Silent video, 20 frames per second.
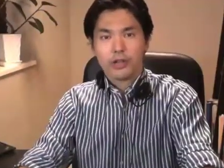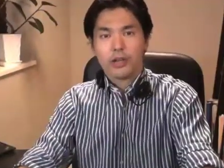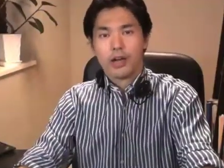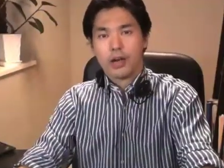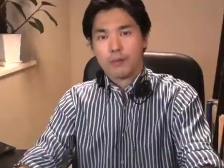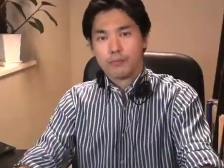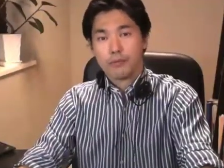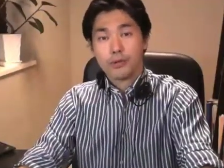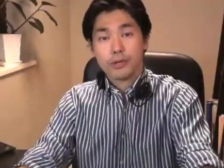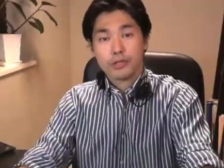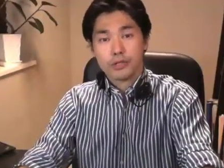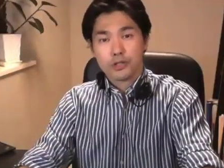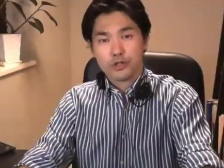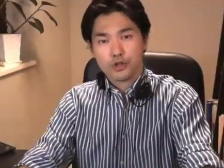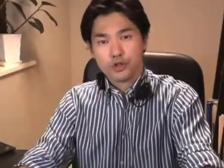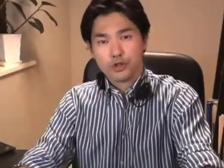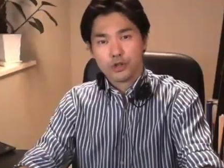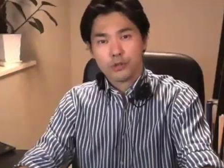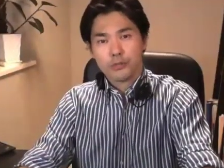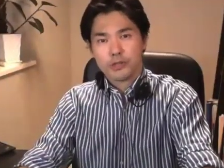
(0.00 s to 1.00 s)
A prison
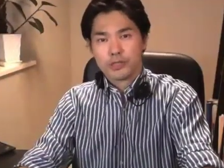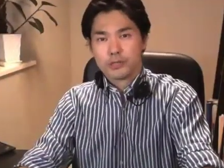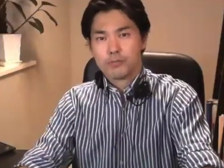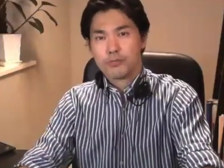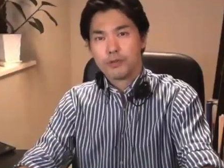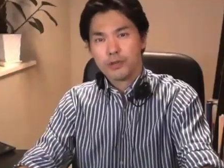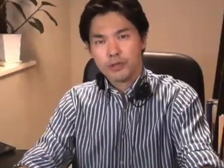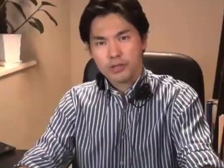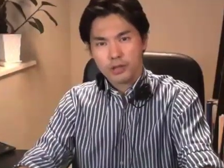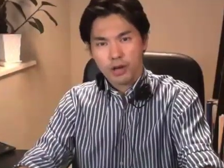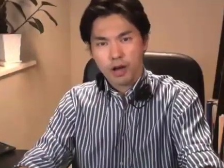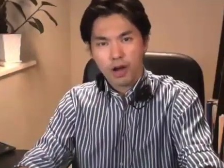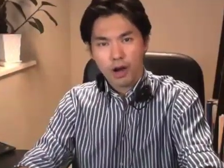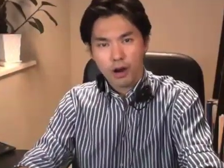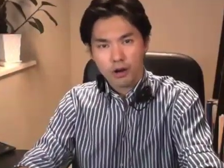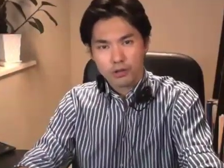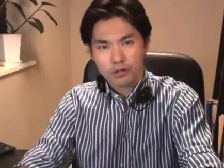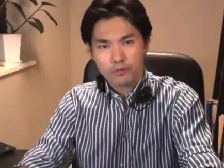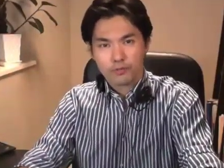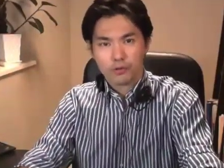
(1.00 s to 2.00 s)
term is pretty
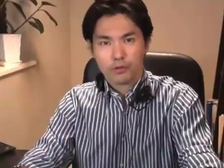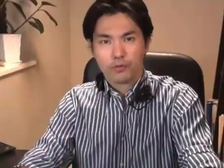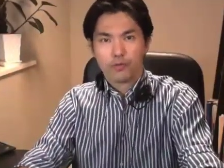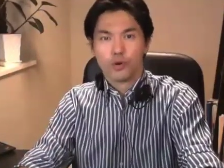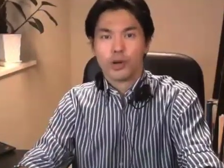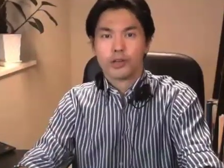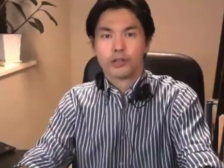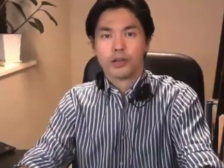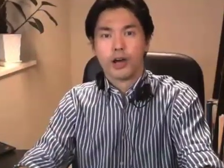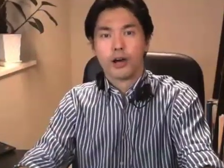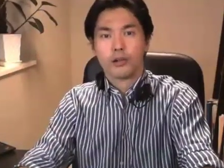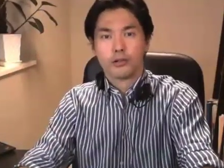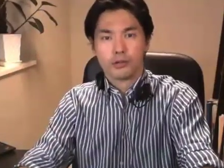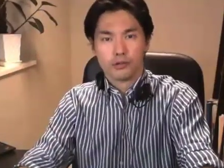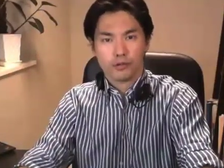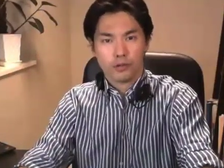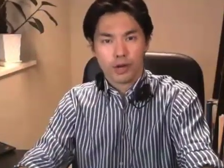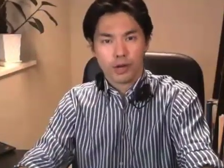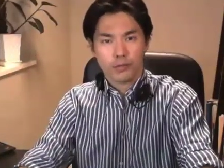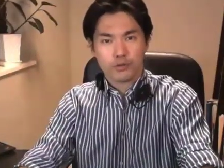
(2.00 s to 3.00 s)
harsh for white collar
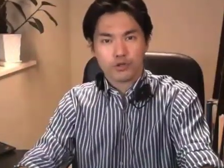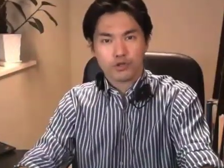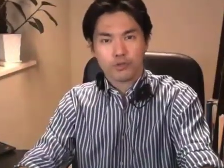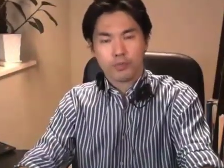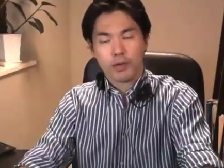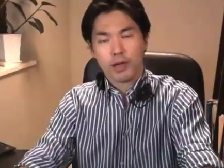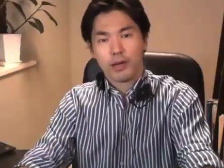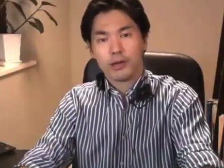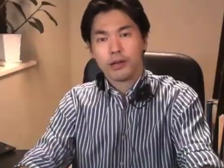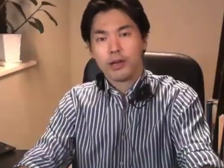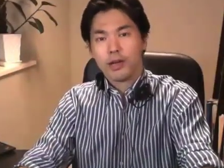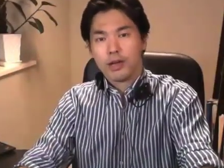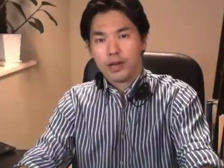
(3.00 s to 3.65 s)
crime in Japan,